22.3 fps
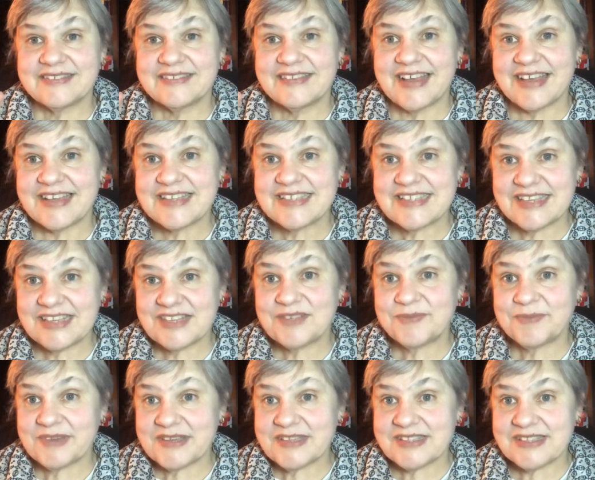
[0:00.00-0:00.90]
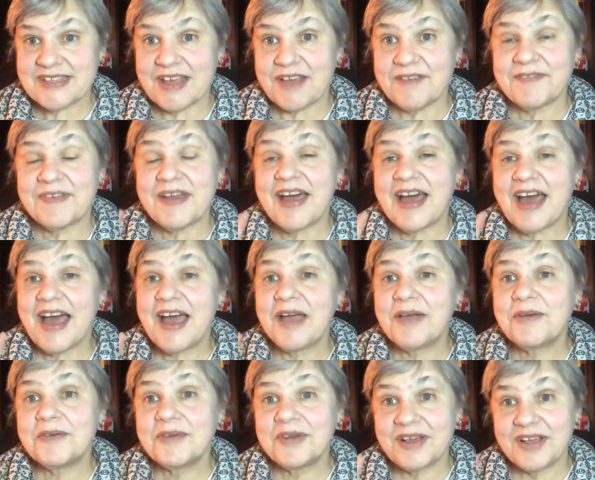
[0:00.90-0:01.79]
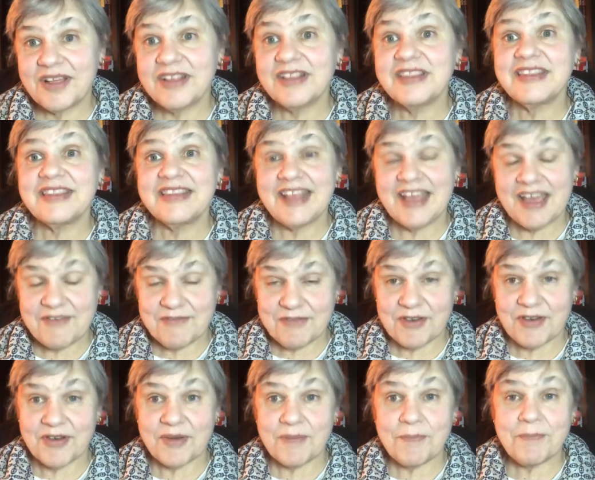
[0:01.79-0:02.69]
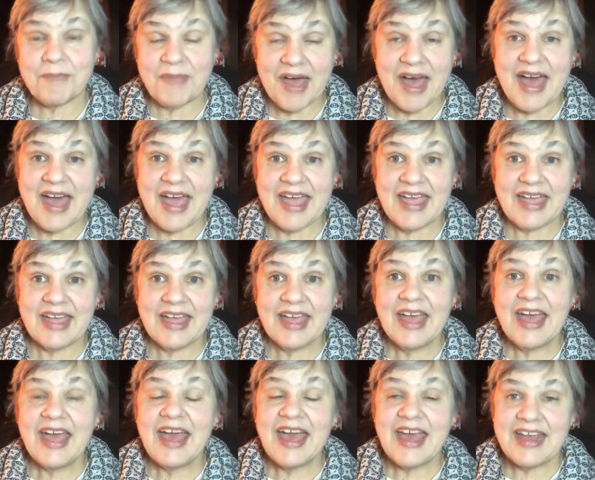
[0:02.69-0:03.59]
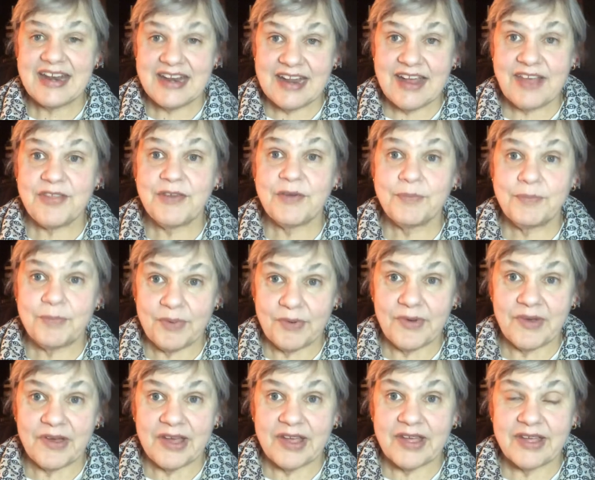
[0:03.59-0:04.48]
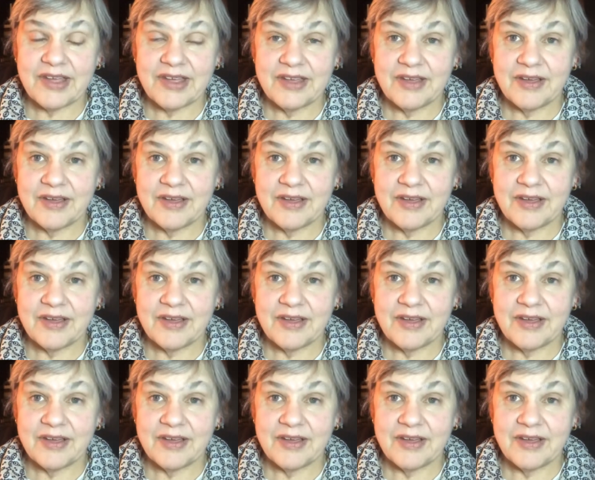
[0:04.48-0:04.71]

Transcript: I said to myself, I will never buy another book.